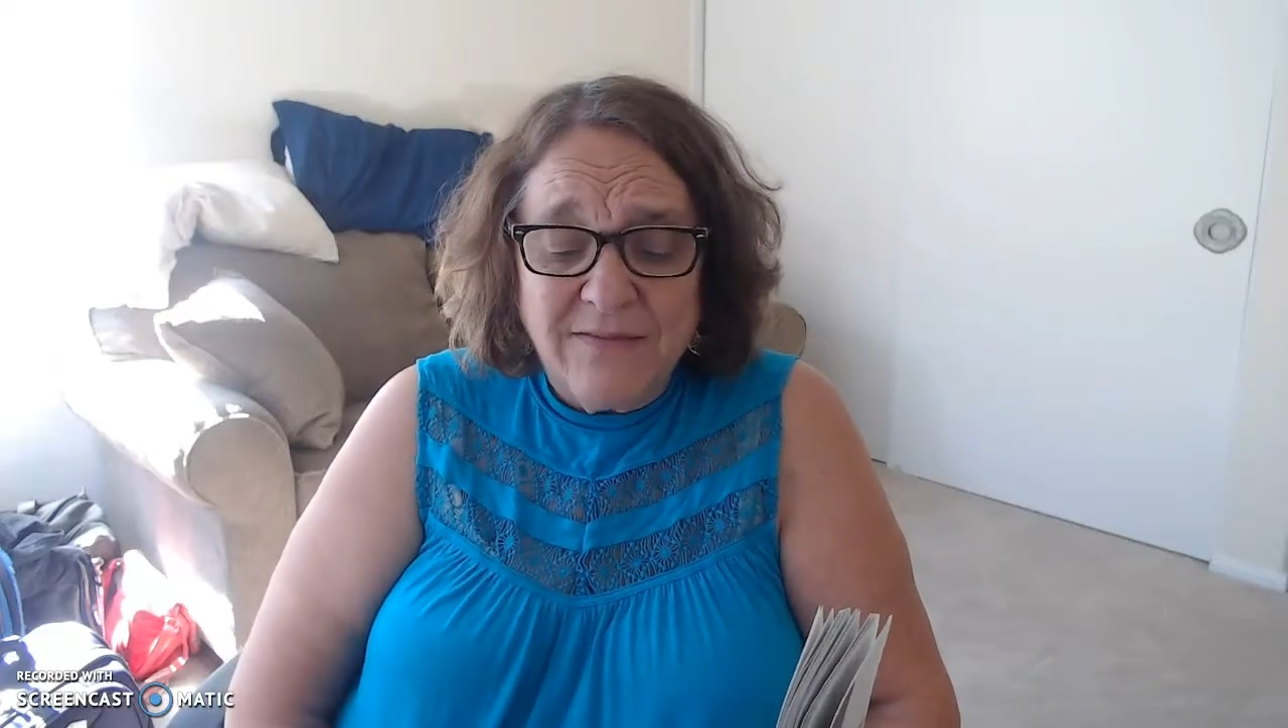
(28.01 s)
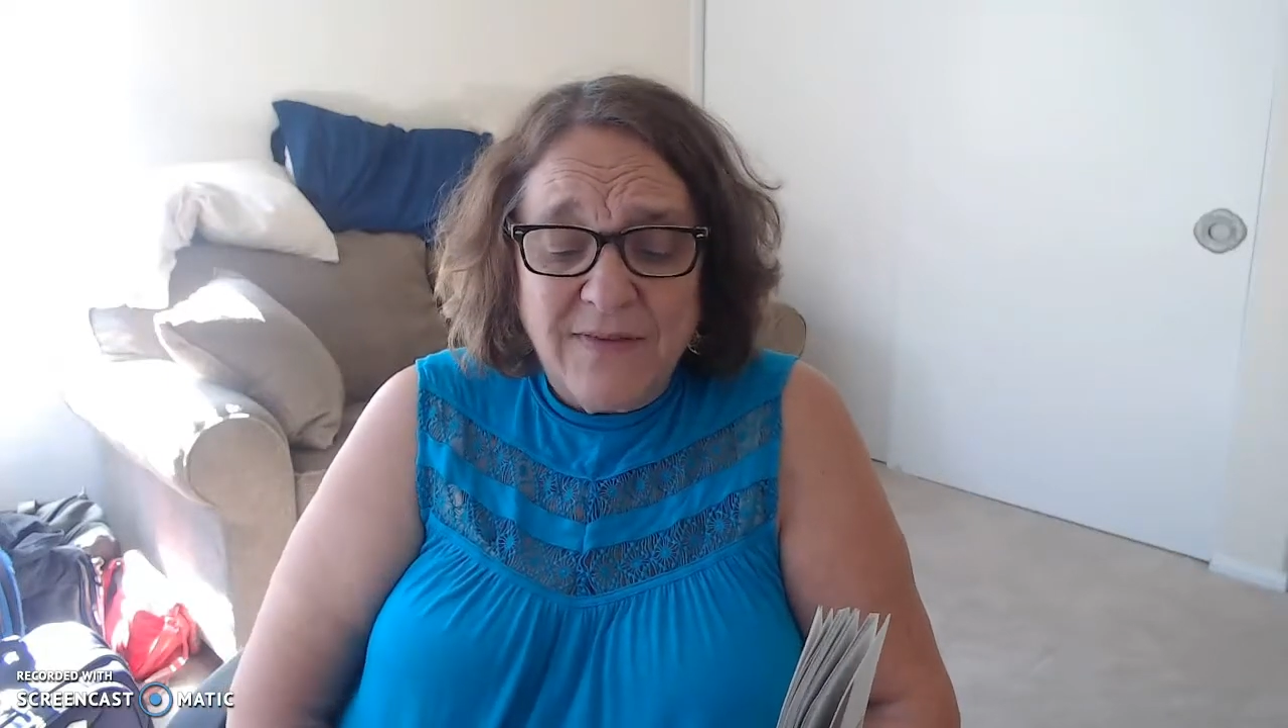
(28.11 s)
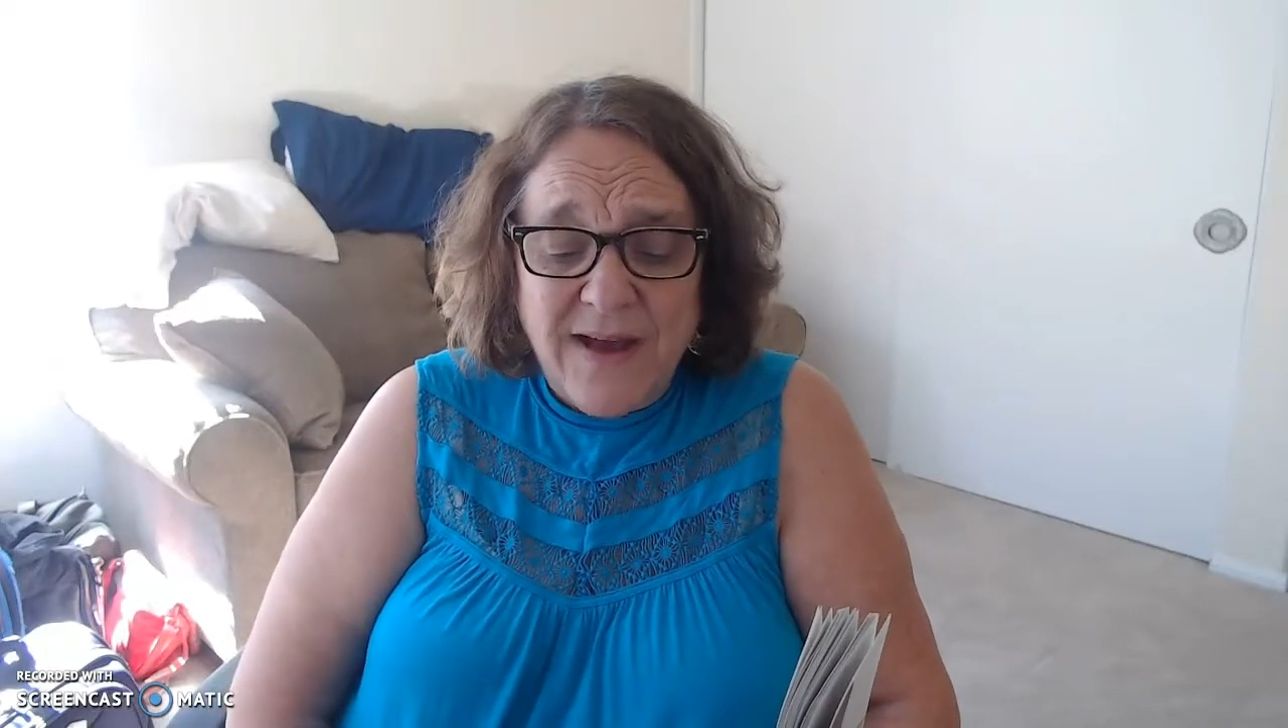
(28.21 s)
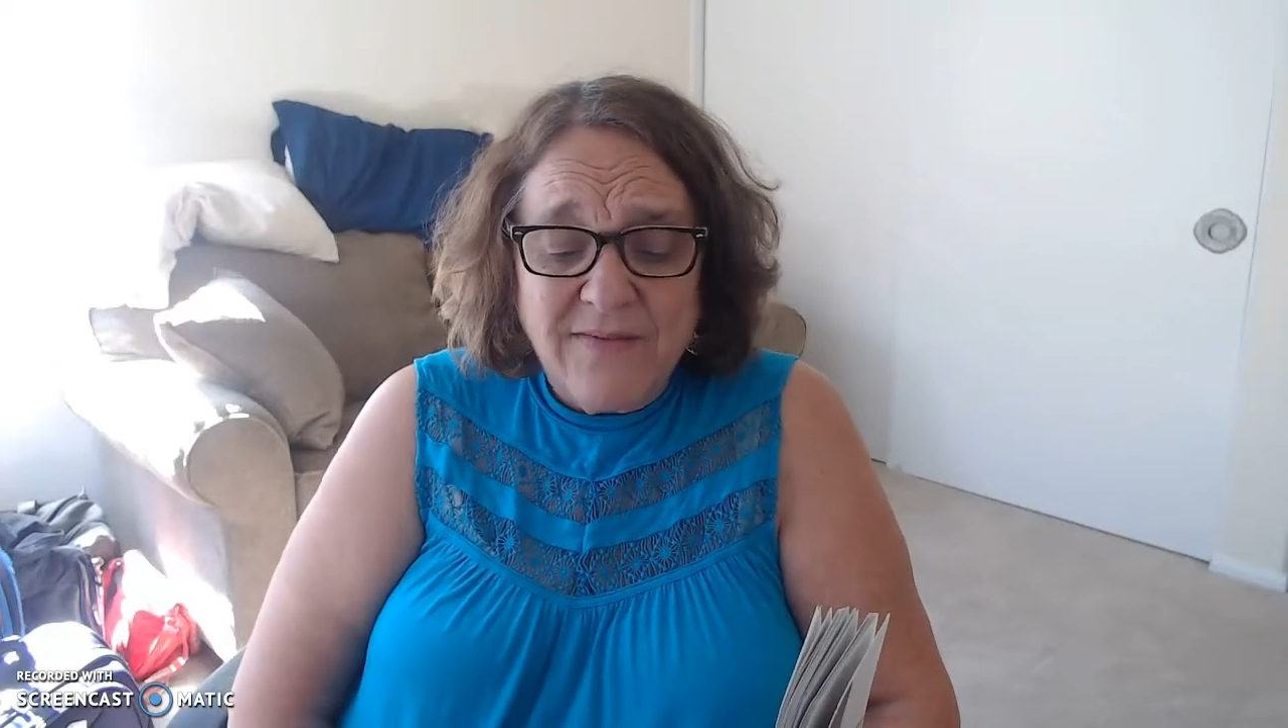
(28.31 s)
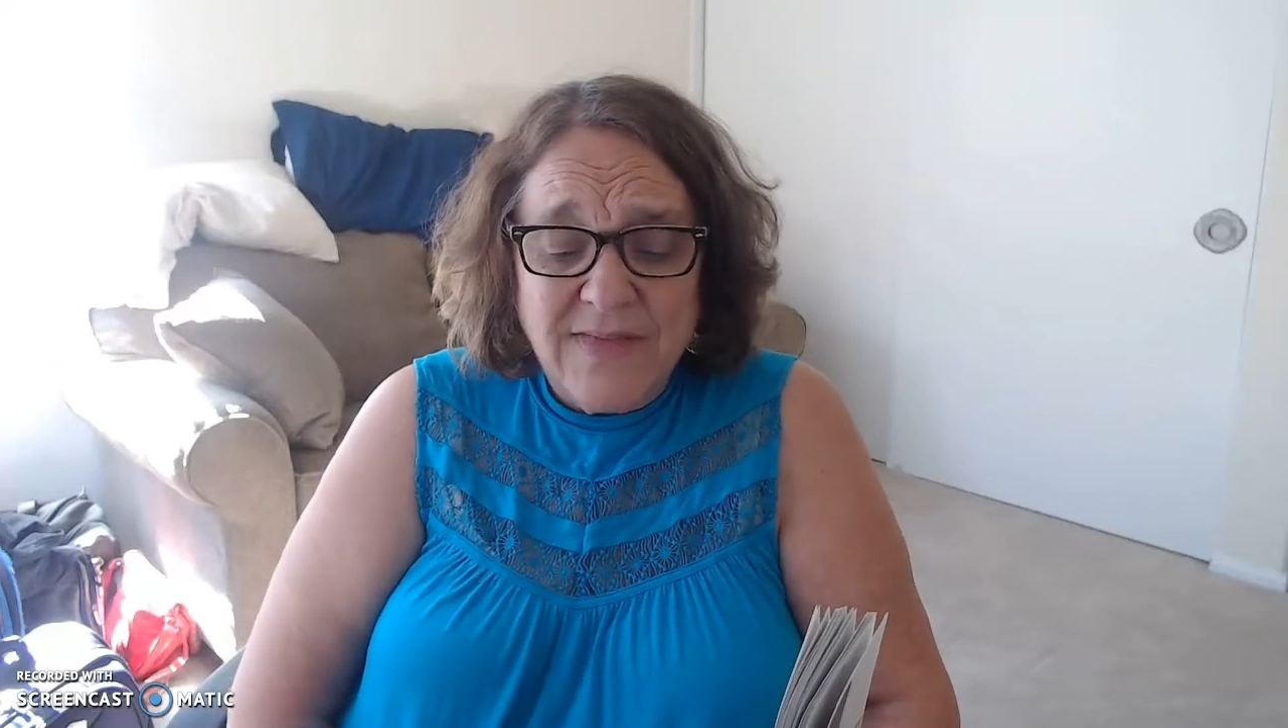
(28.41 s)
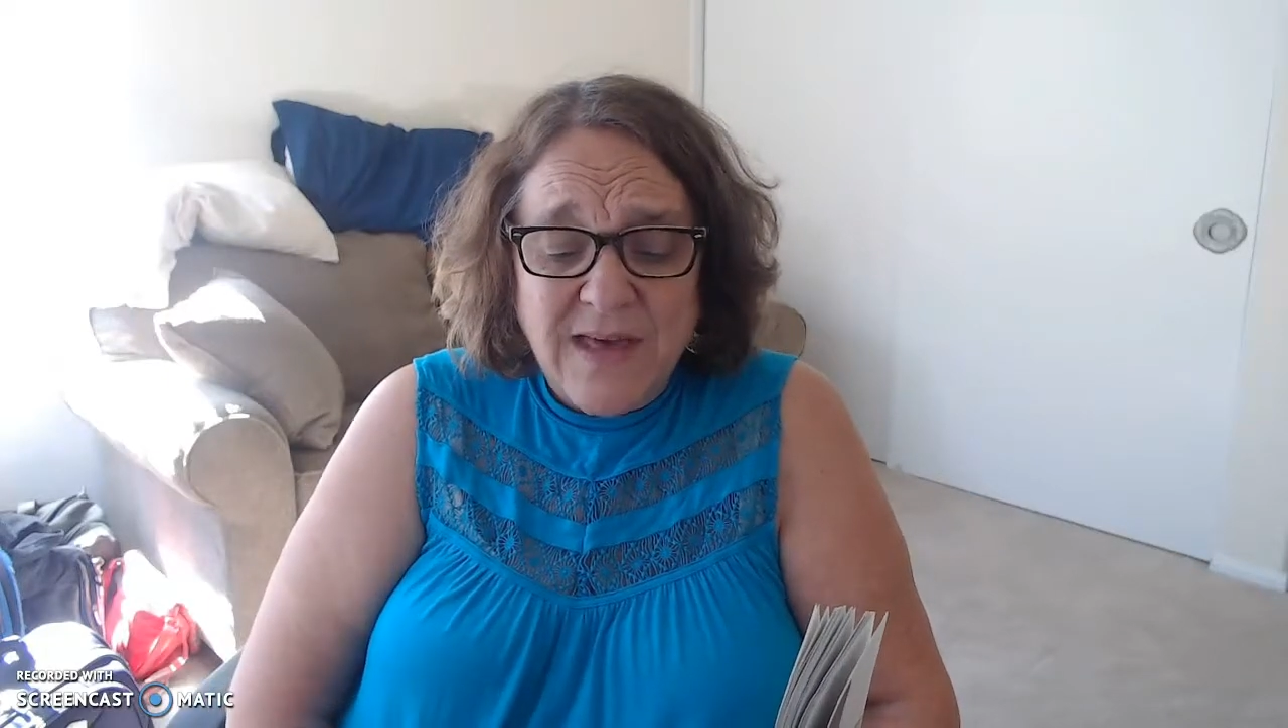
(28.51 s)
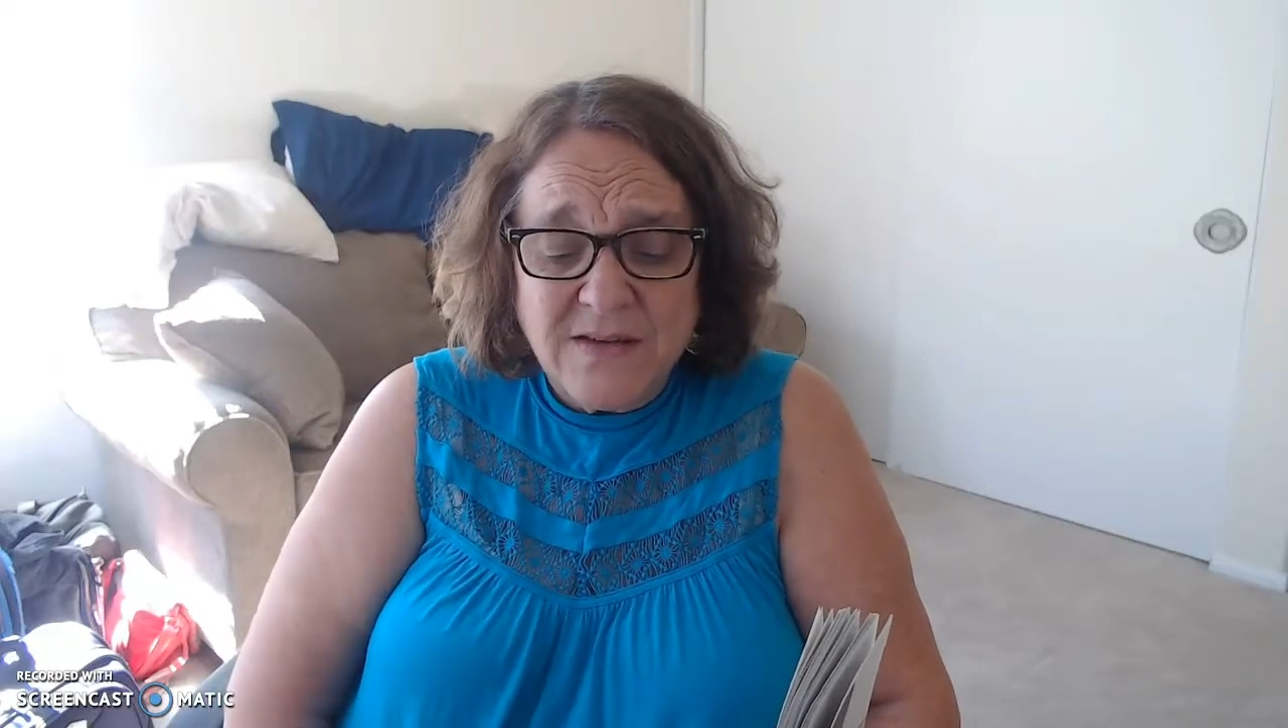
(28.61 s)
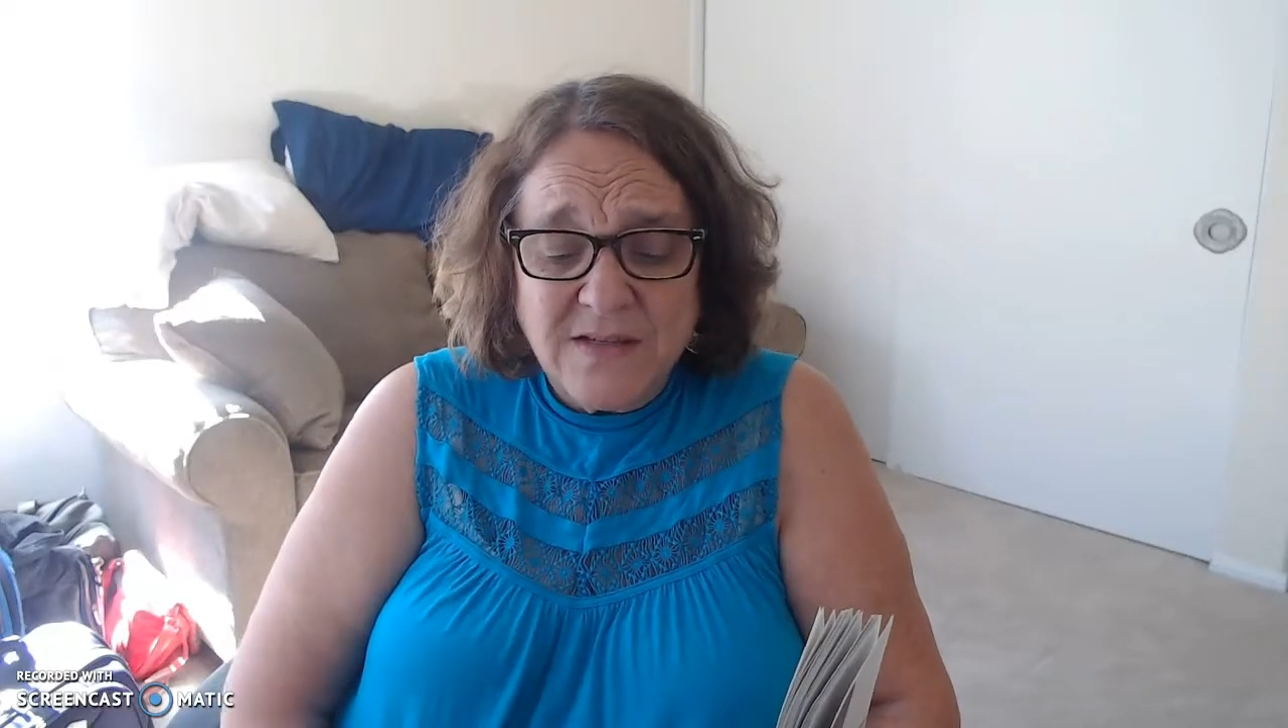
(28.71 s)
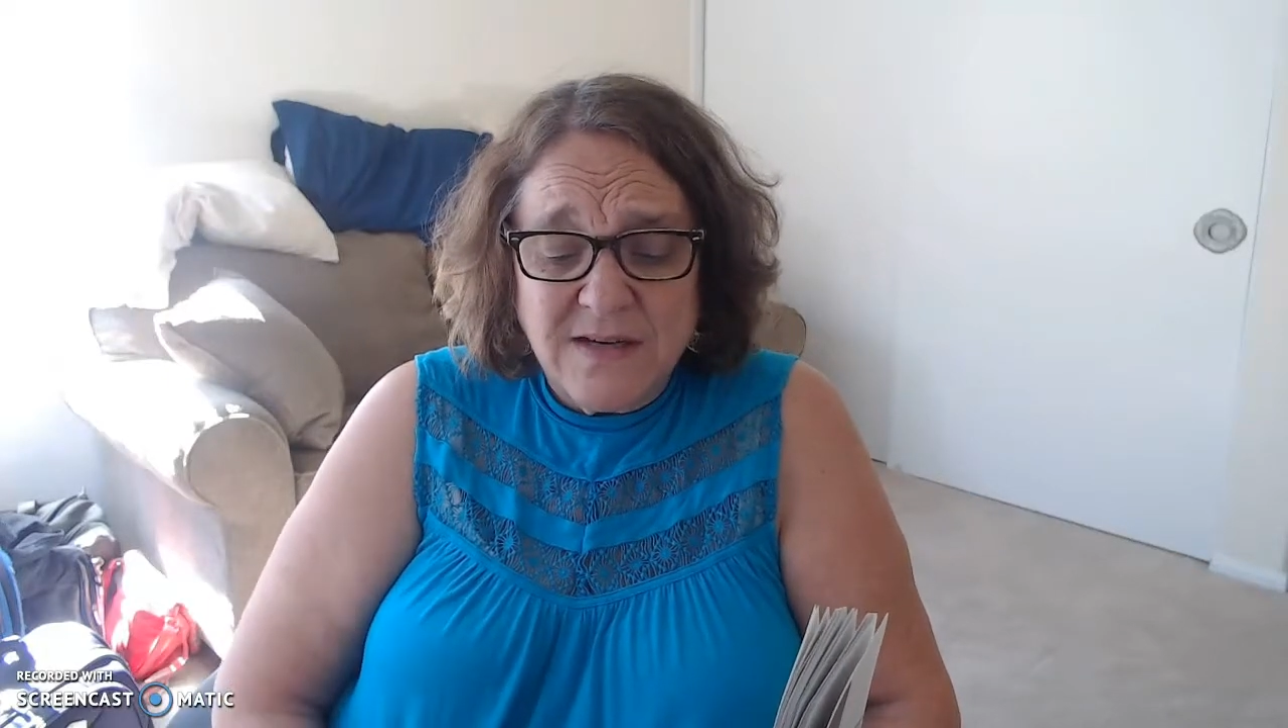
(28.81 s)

5,000